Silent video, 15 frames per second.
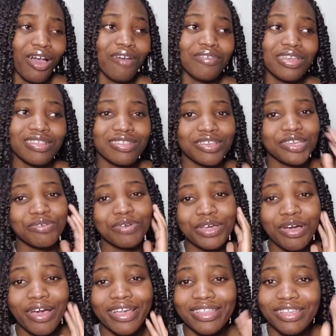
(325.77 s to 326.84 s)
Obviously
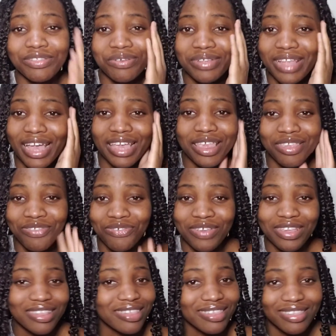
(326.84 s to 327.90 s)
we already know that his
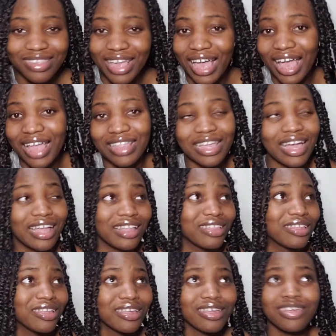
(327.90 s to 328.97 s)
face is scarred
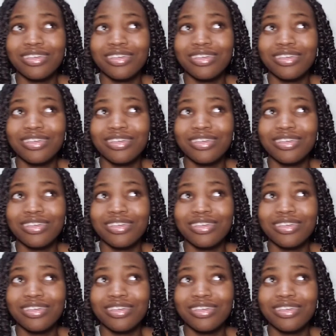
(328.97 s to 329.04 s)
and